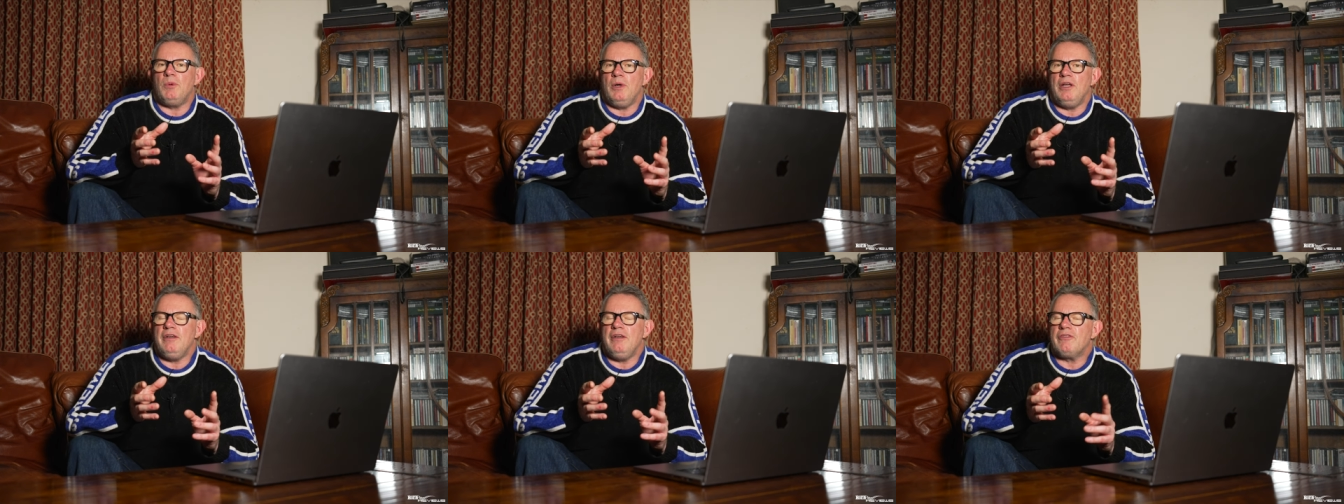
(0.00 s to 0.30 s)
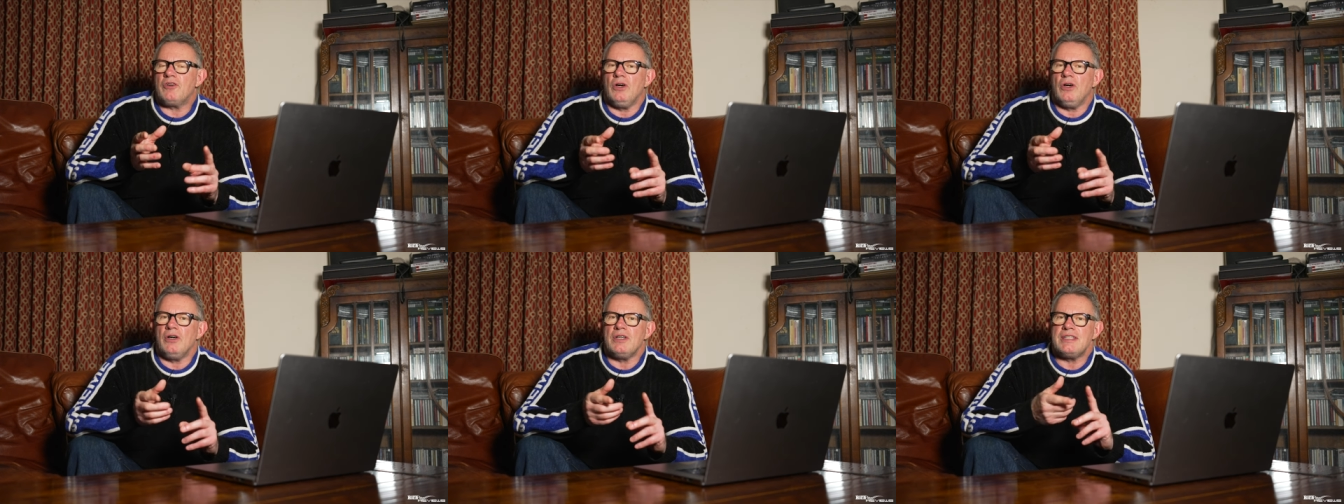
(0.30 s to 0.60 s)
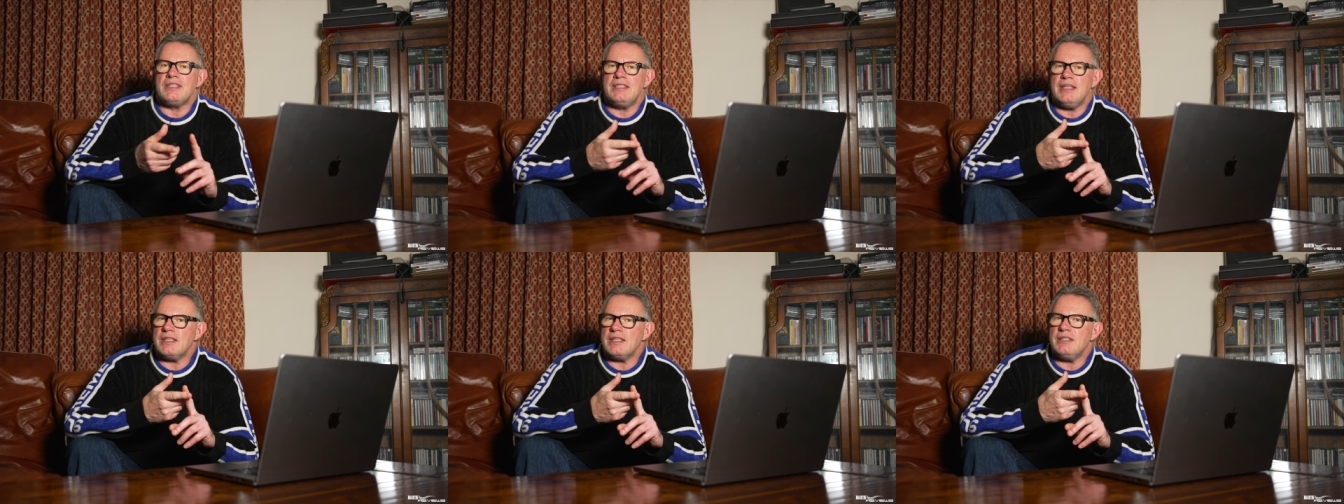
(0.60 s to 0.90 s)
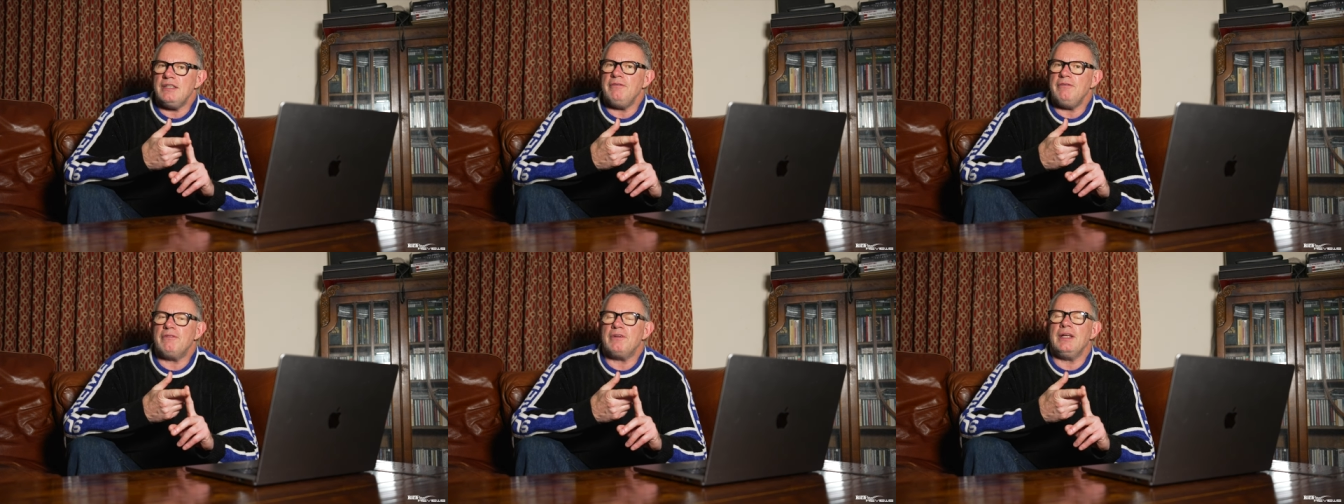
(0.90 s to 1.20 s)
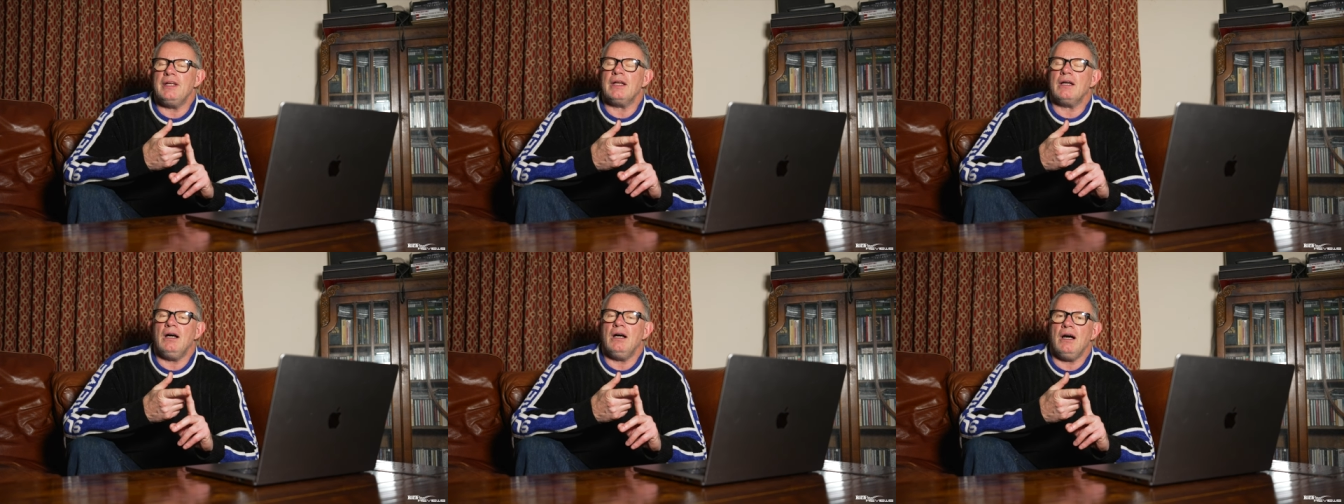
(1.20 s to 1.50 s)
where you've got
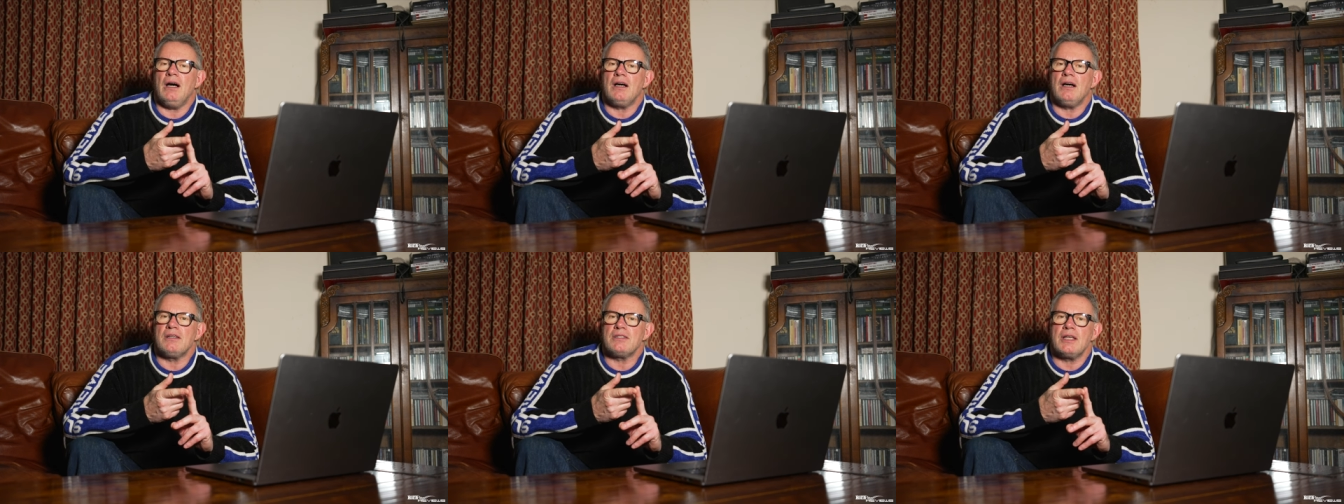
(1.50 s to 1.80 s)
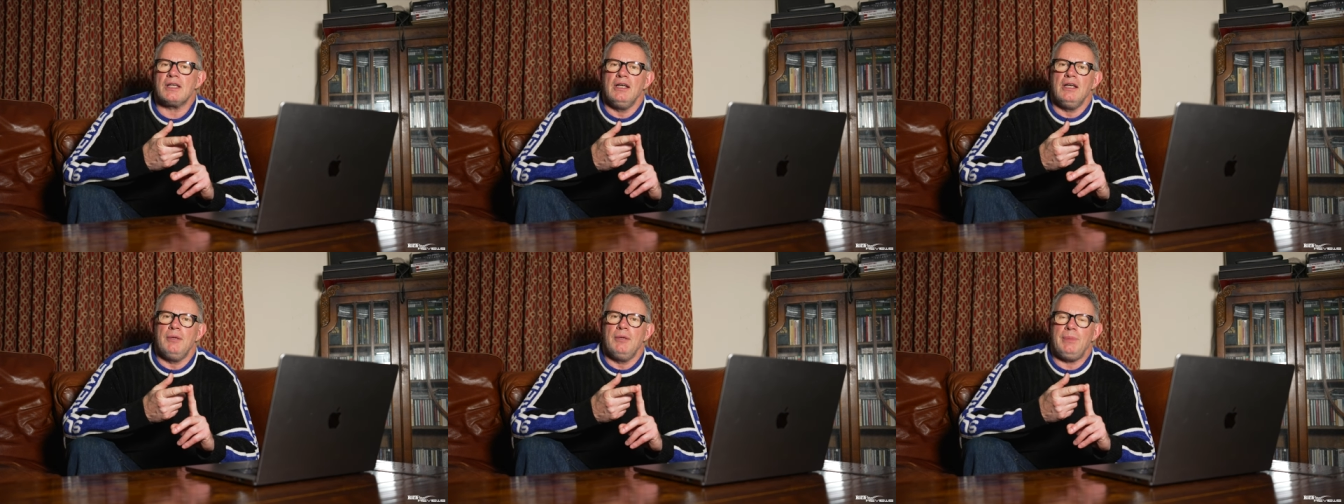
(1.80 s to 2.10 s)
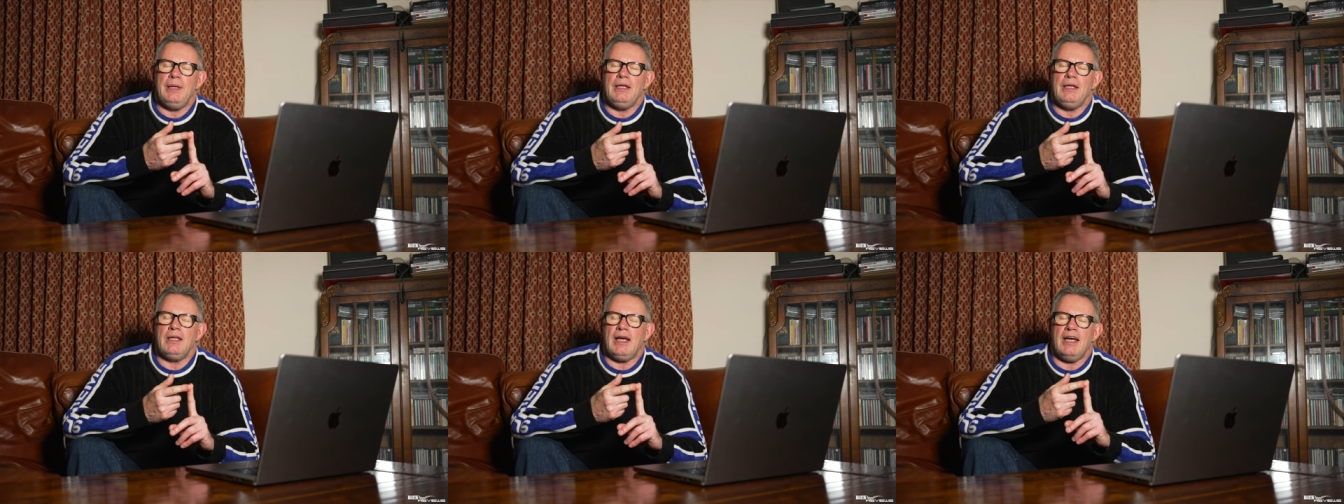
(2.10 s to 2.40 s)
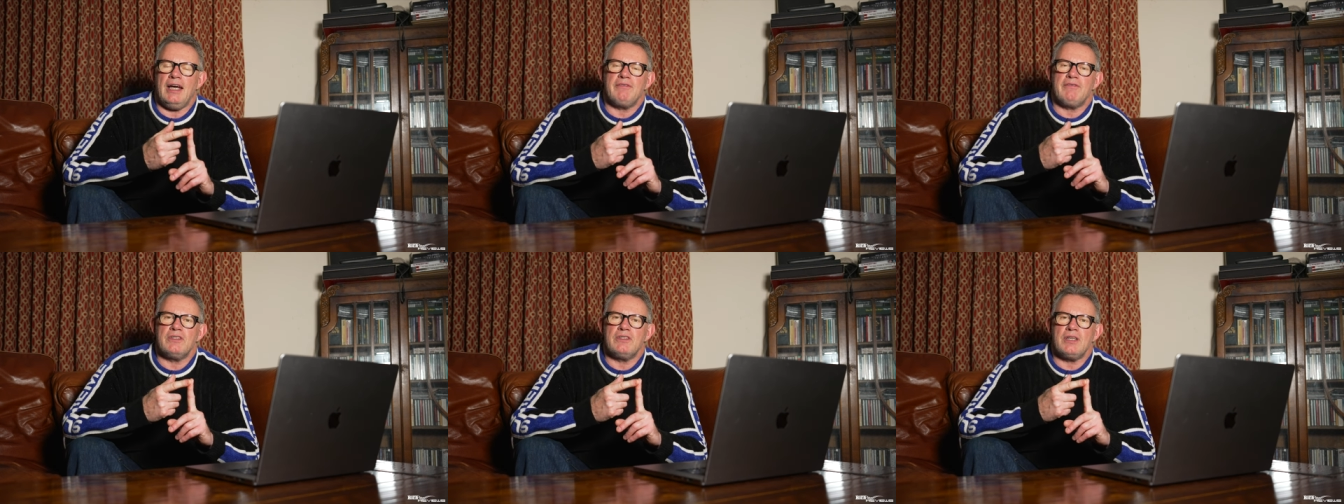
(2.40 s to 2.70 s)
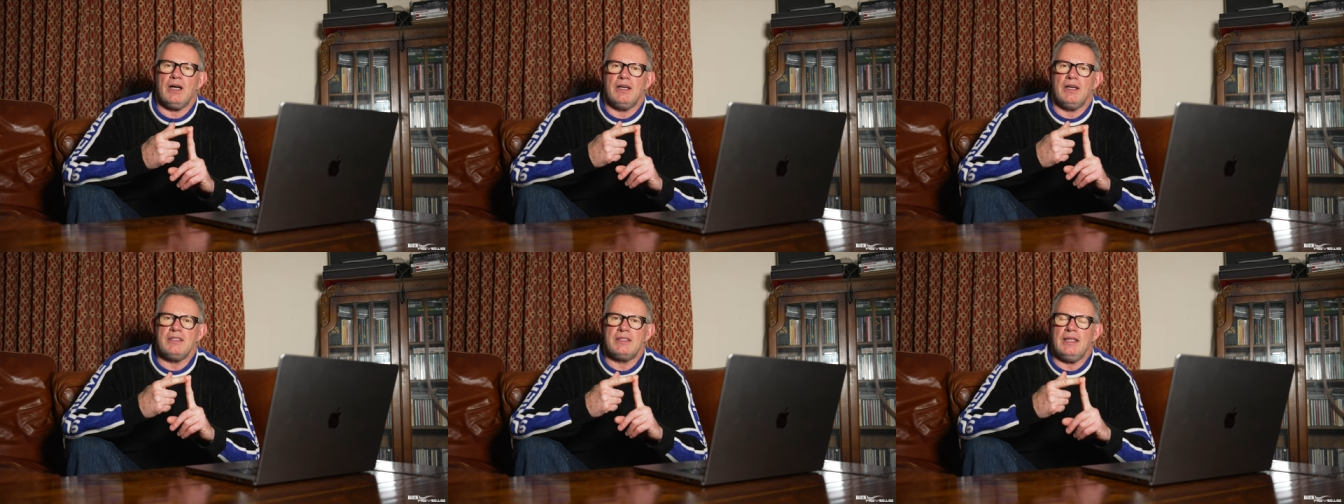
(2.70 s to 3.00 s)
63 cars being
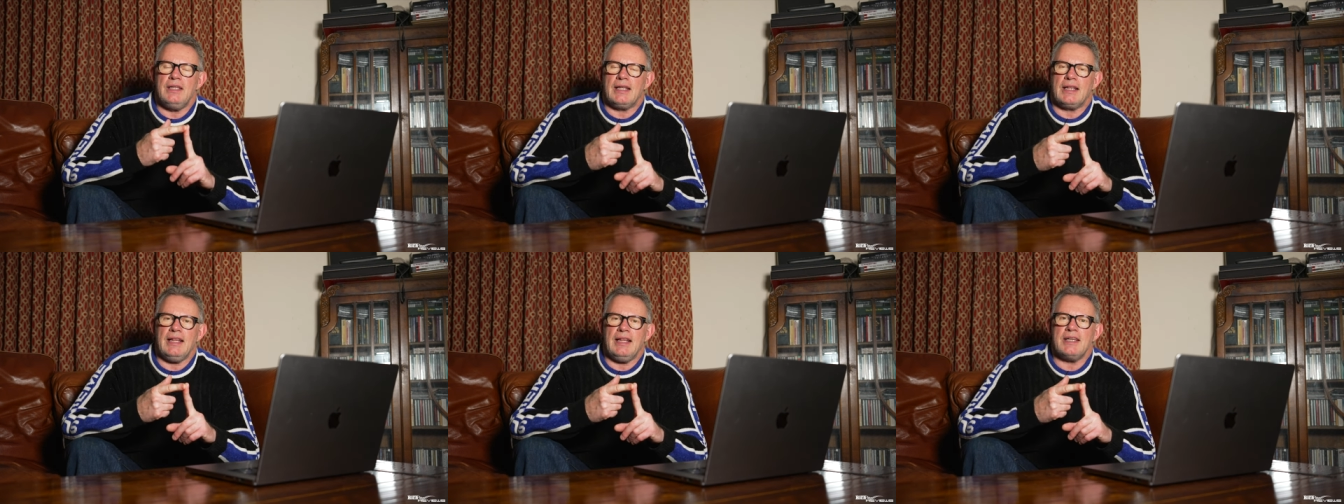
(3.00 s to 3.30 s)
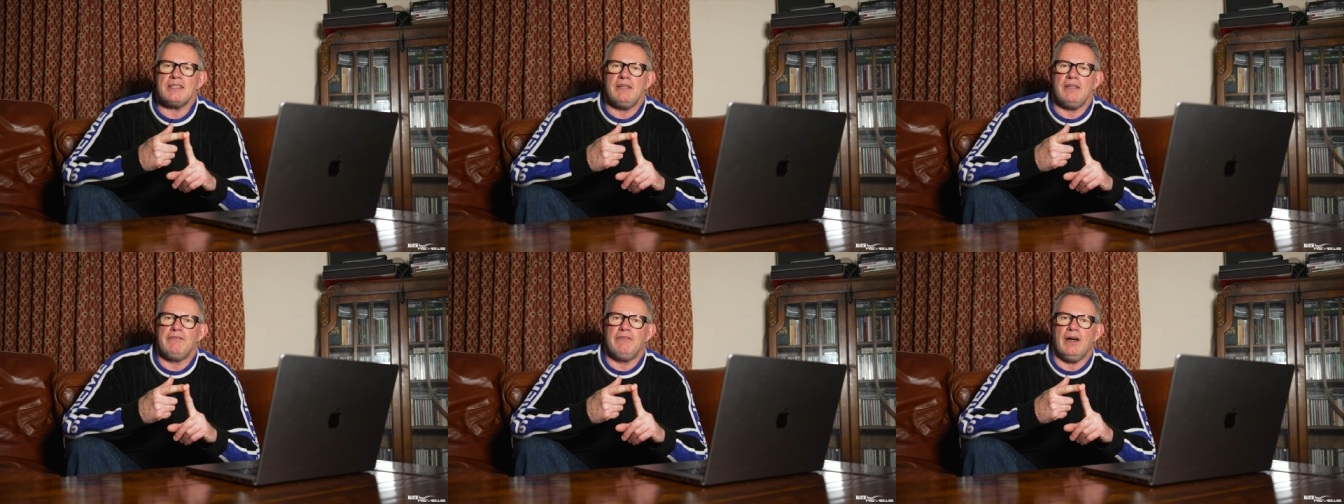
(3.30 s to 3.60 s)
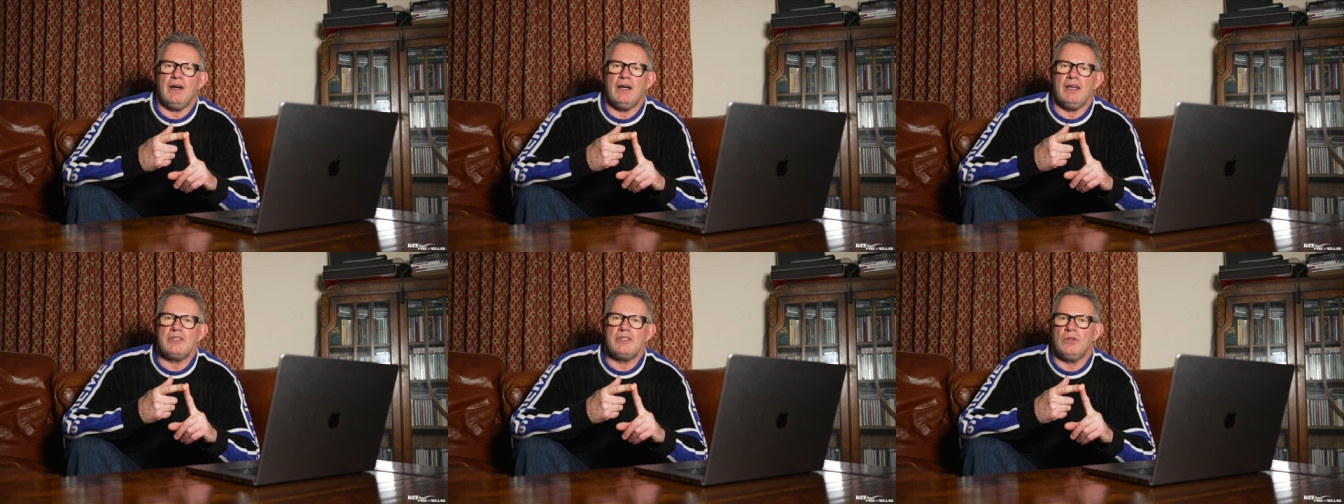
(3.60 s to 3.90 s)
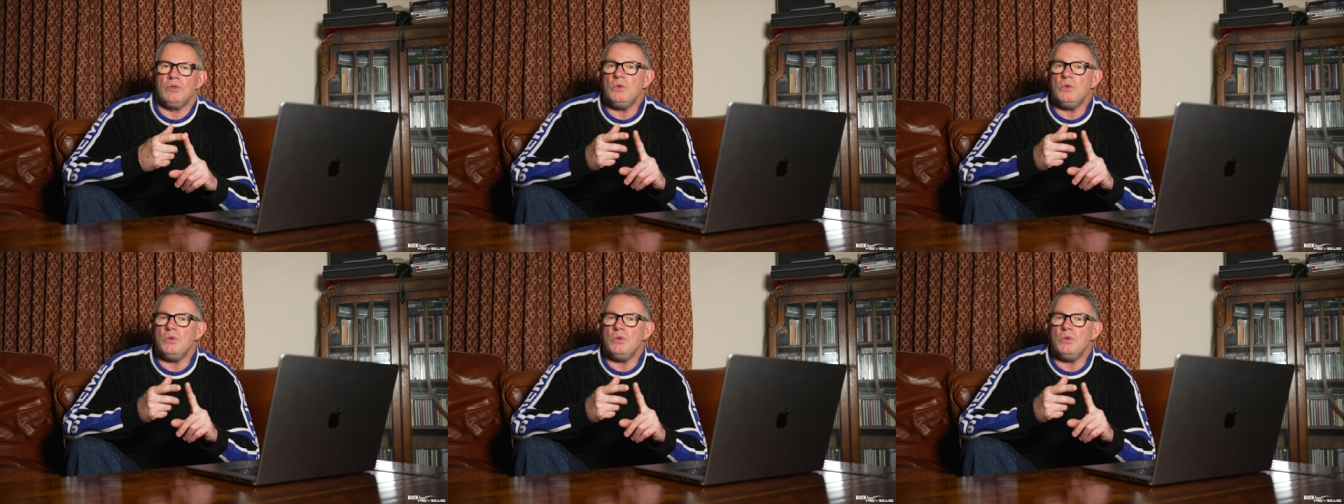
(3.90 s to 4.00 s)
advertised in the classifiers,